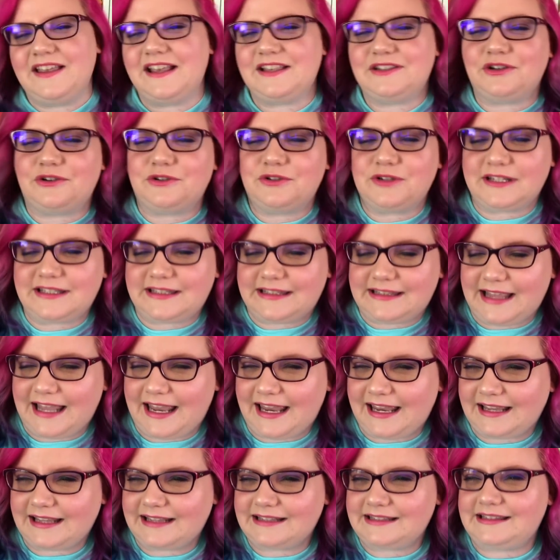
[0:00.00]
These are just
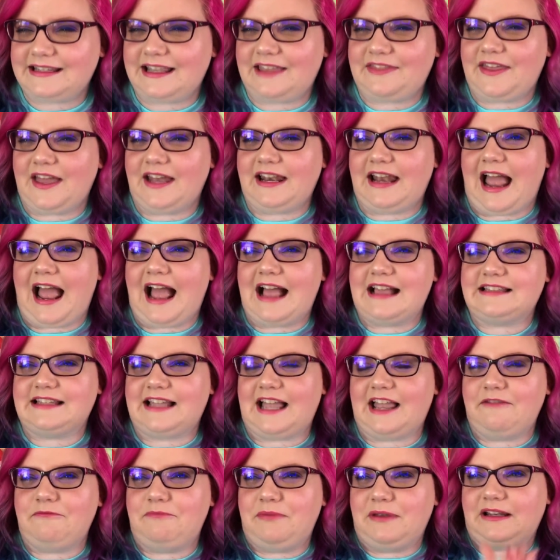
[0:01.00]
things that as
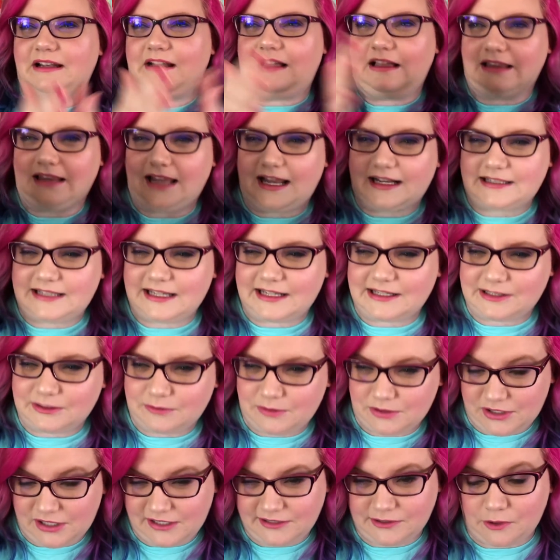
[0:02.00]
I've been collecting
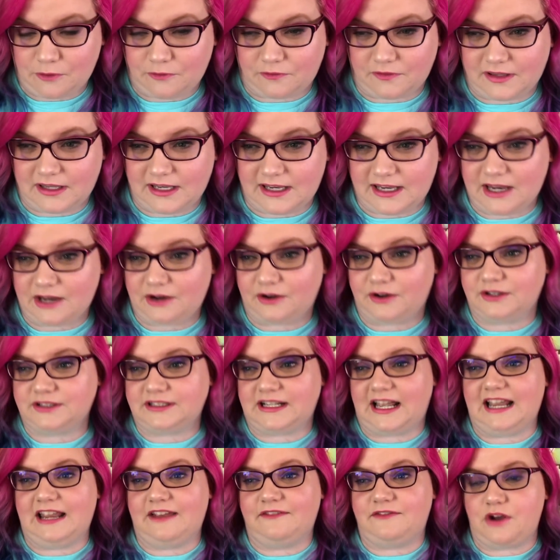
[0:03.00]
Squishies over the years,
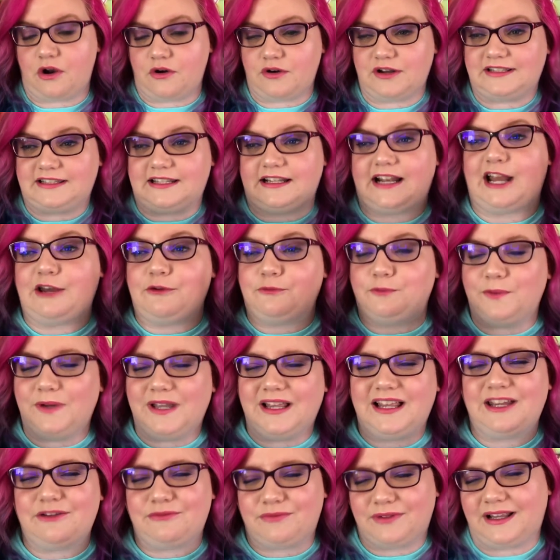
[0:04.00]
I have noticed that I
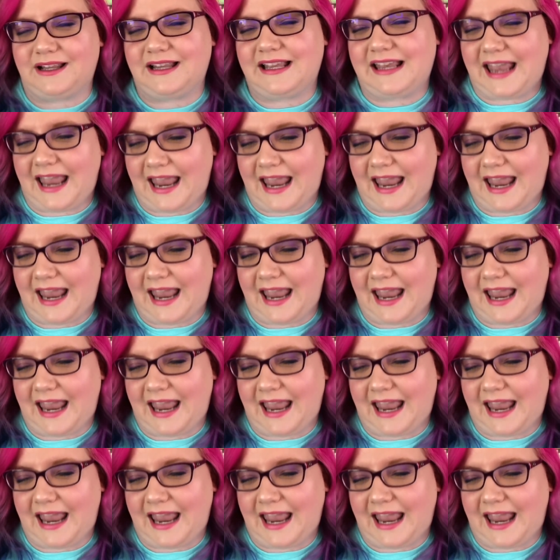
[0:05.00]
really